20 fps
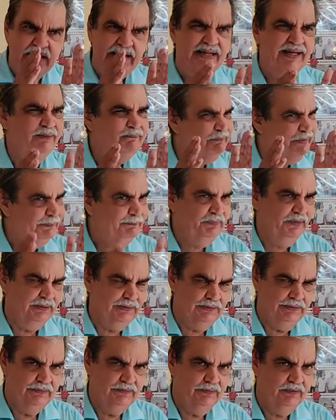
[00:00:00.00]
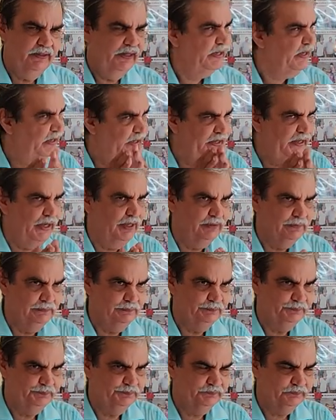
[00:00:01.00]
million people in India,
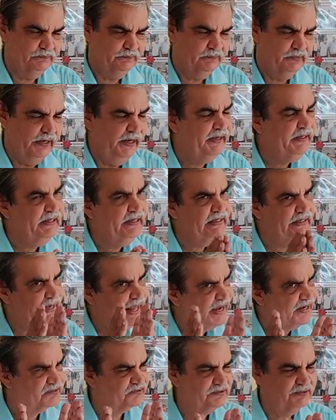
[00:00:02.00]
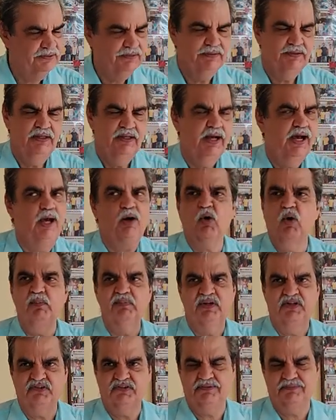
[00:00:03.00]
18 lakhs, are
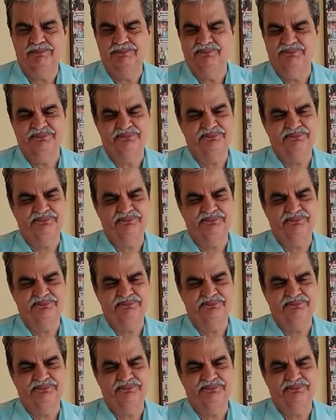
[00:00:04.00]
homeless.